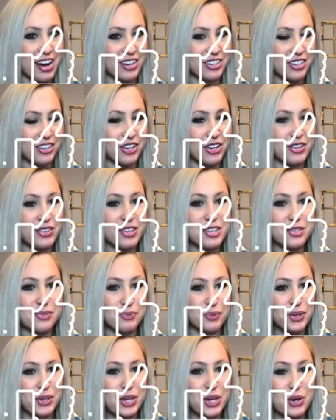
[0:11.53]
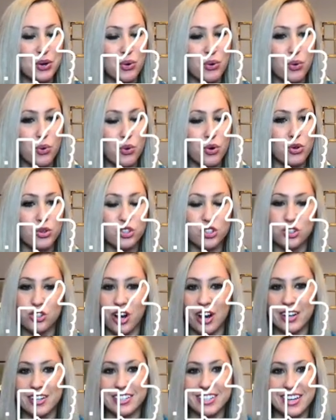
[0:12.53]
learn this really cool
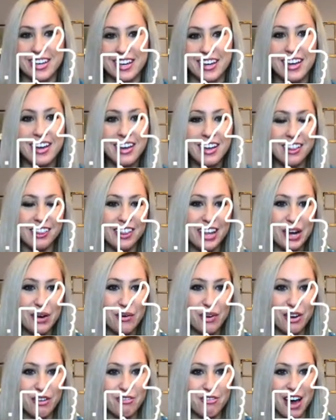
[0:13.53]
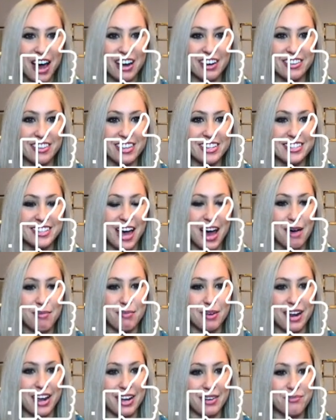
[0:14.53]
trending liquid effect that's
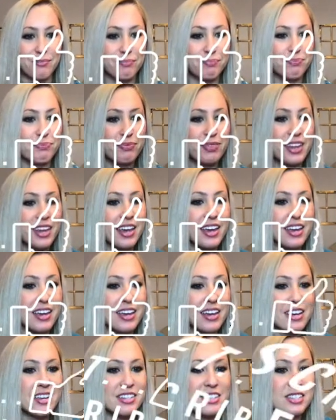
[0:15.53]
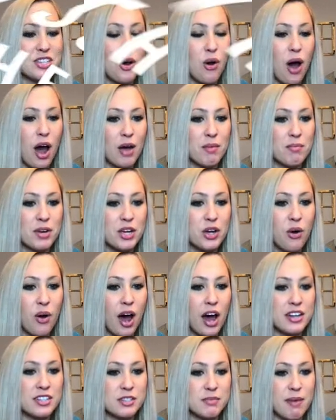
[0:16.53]
happening. So I'm going to go
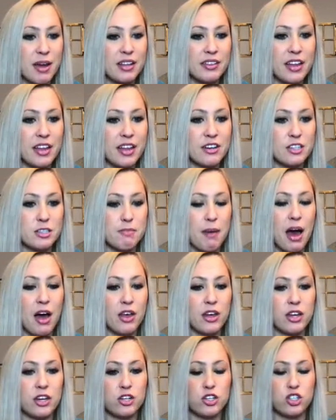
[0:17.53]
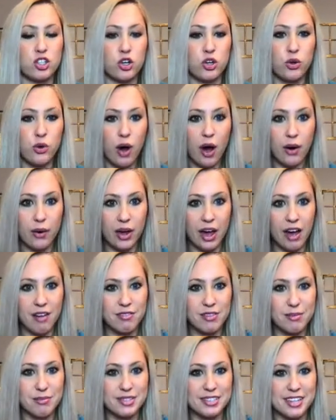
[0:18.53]
ahead to my layers palette and show you how I have
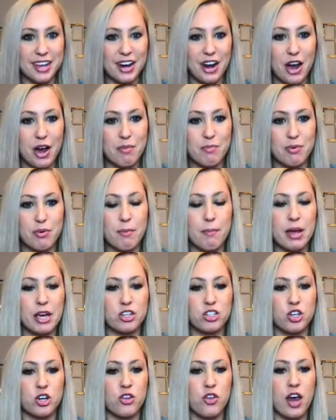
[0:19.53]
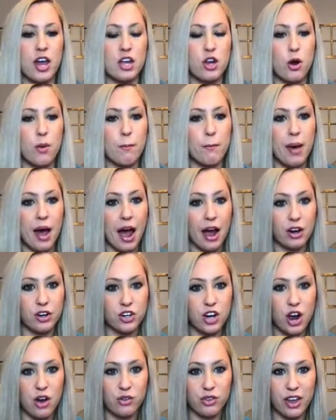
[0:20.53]
them set up. Make sure that your
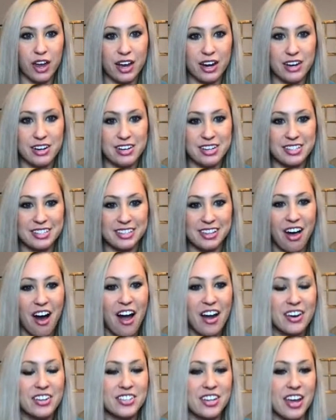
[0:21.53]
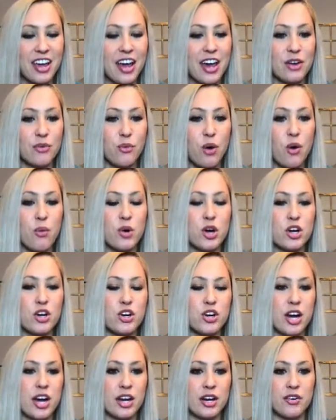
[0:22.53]
background layer is locked and what we're
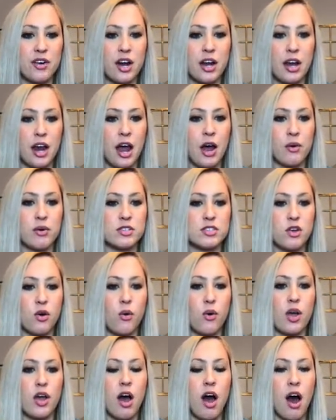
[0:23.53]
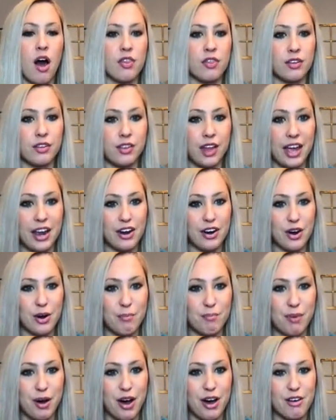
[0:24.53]
creating right now is going on the layer
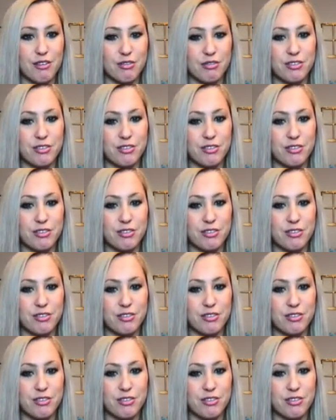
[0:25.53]
above.